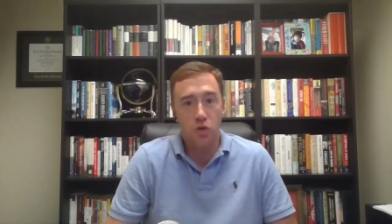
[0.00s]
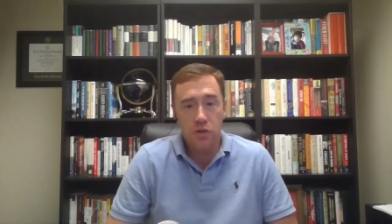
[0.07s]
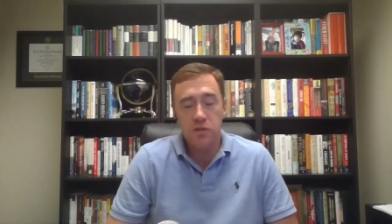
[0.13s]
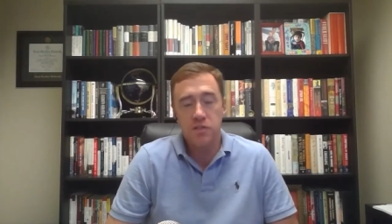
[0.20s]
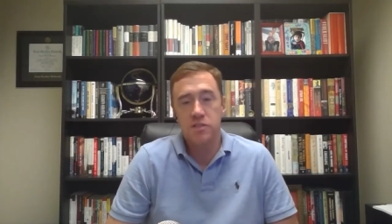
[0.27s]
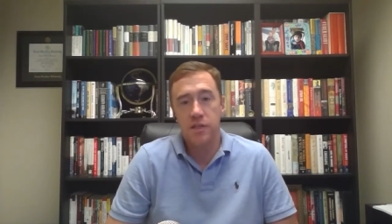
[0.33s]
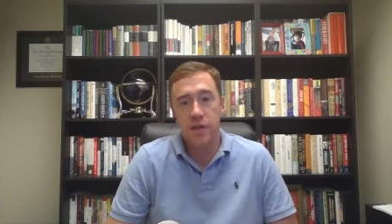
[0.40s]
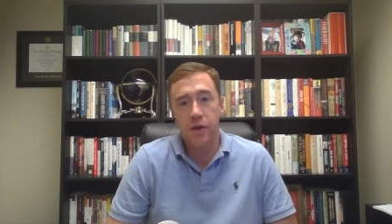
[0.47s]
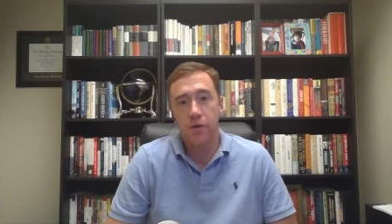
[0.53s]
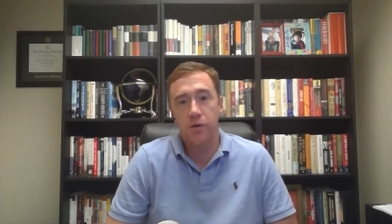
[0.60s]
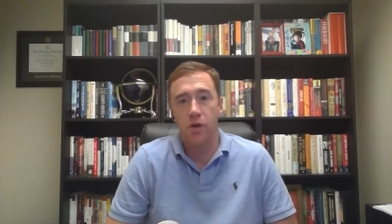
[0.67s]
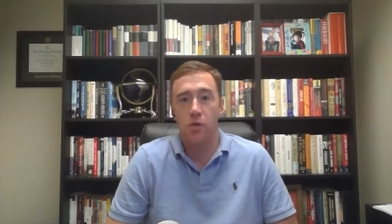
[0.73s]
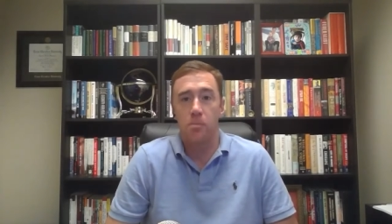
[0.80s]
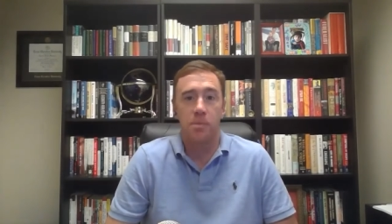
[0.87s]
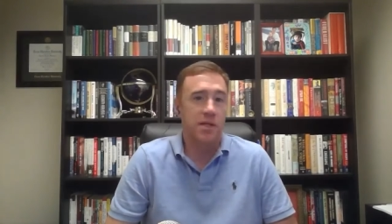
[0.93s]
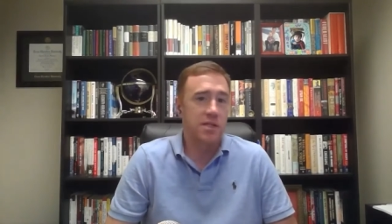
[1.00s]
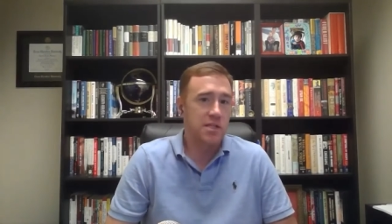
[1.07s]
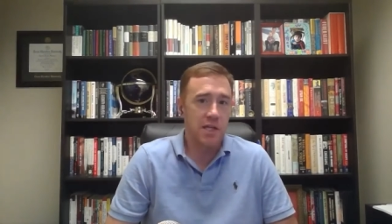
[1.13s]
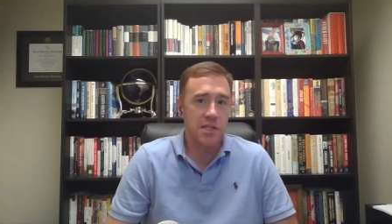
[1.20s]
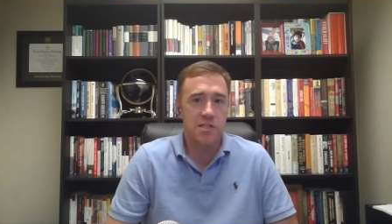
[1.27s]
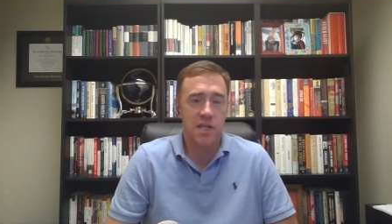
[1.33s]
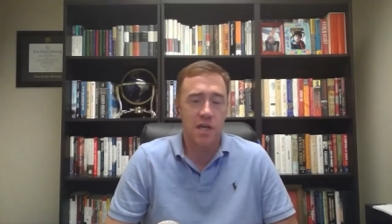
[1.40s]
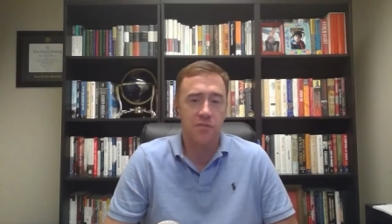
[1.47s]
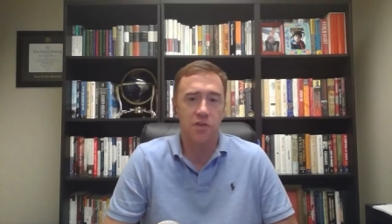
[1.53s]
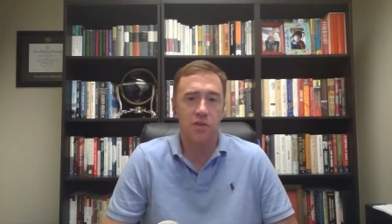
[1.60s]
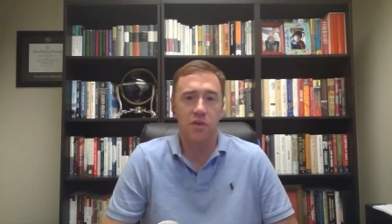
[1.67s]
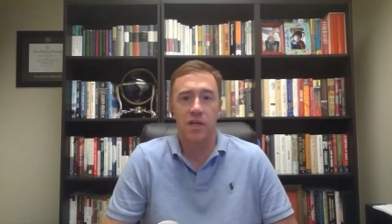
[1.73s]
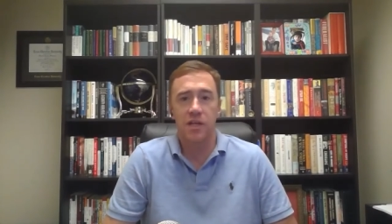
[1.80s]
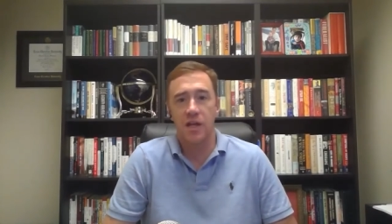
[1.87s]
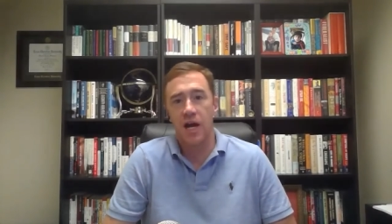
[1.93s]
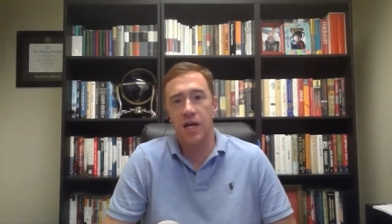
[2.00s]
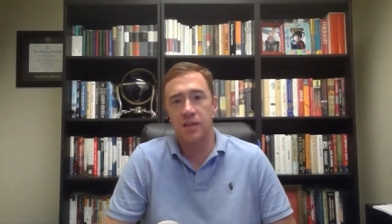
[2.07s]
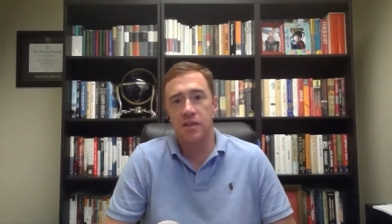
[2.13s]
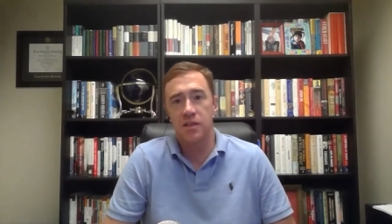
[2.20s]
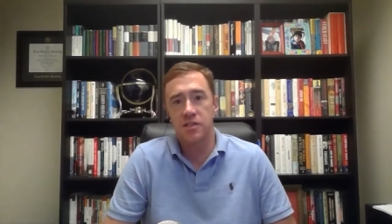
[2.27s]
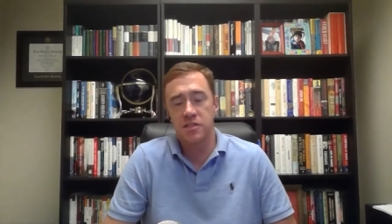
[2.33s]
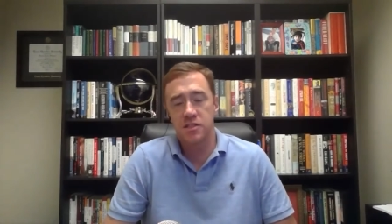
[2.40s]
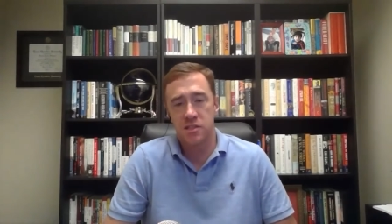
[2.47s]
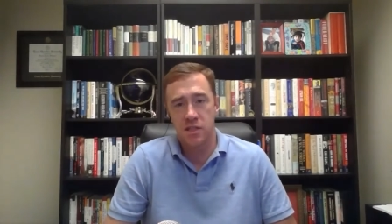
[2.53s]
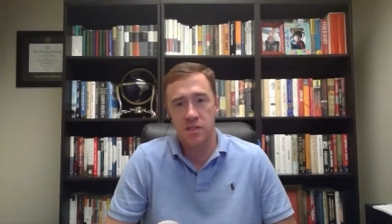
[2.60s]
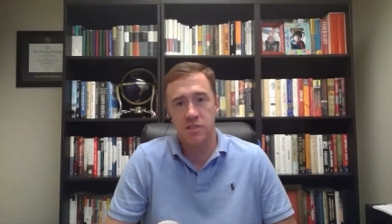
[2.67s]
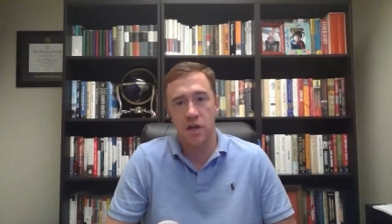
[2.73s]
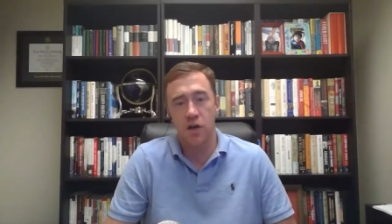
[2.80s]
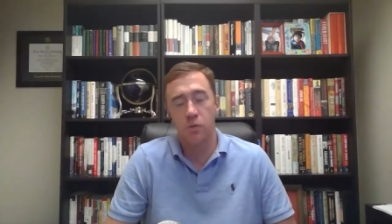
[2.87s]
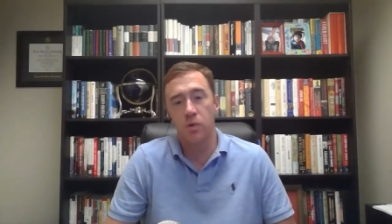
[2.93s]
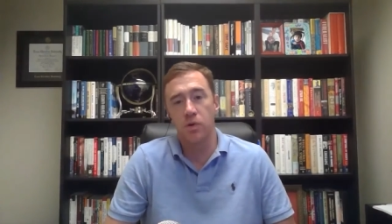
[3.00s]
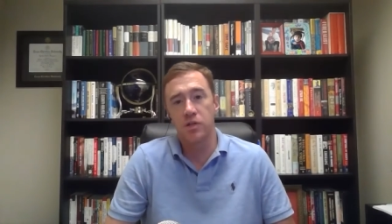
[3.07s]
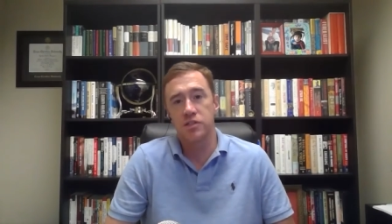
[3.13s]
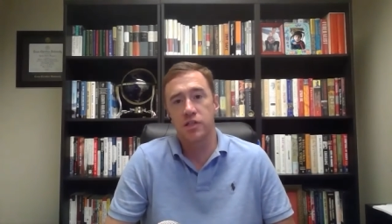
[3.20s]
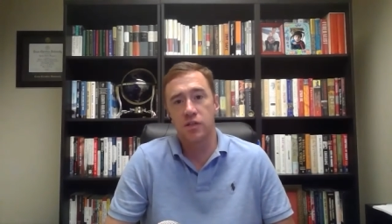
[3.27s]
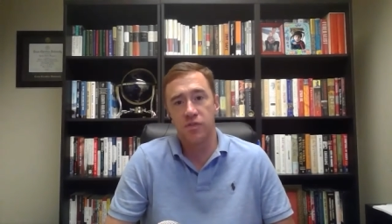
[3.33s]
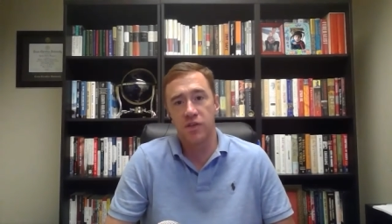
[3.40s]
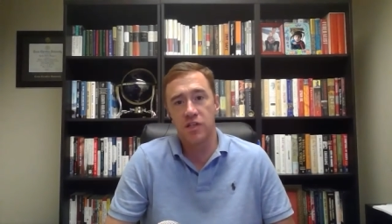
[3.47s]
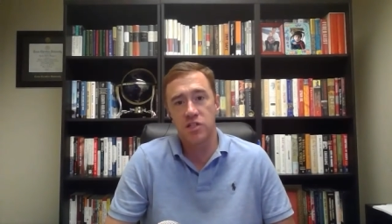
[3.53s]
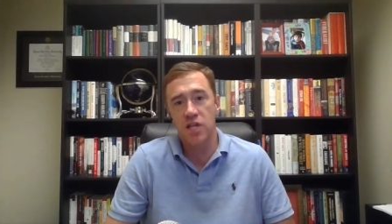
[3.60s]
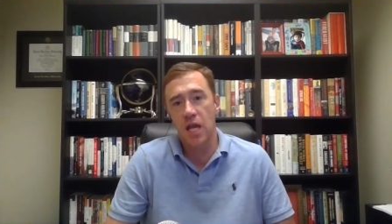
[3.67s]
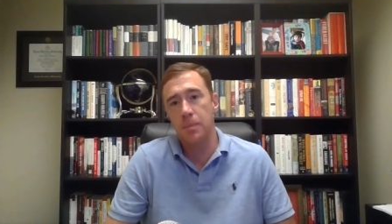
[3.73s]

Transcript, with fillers: scenario, but it, it's definitely not this this unrealistic V shape.